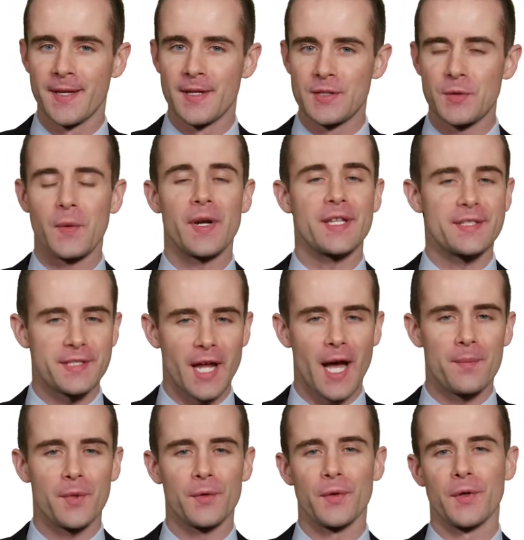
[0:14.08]
So when it's
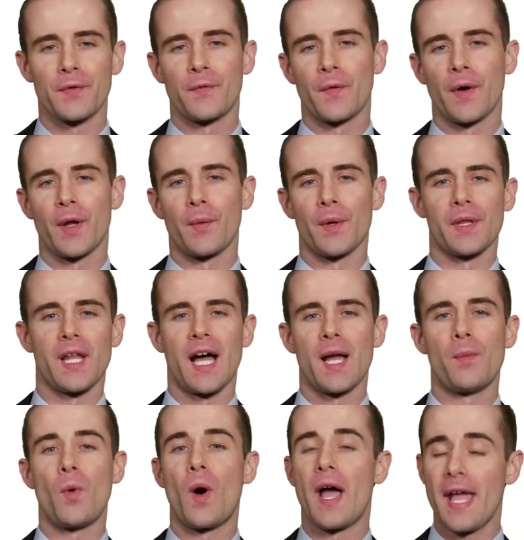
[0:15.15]
time to look for a
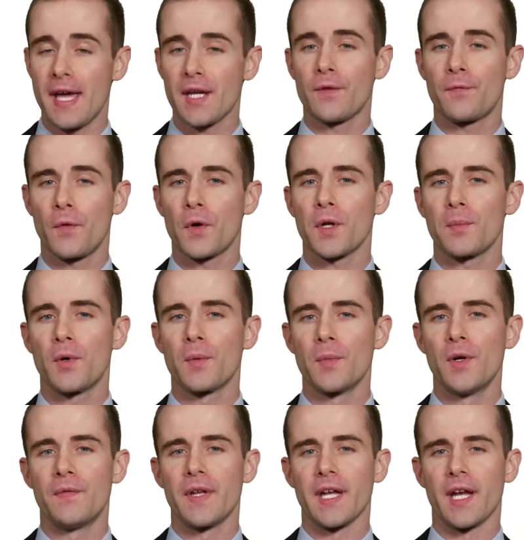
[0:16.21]
reliable and affordable
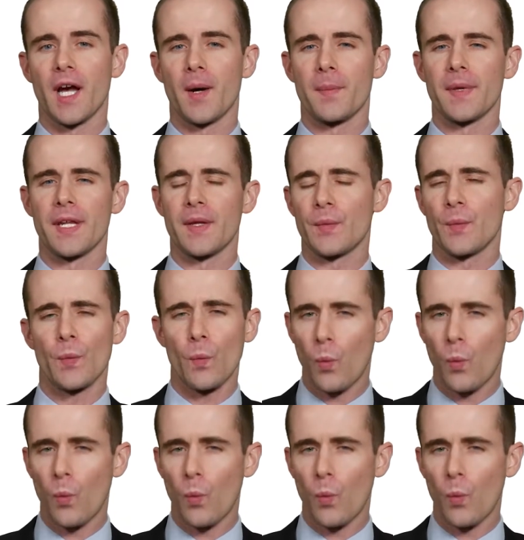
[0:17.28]
moving company,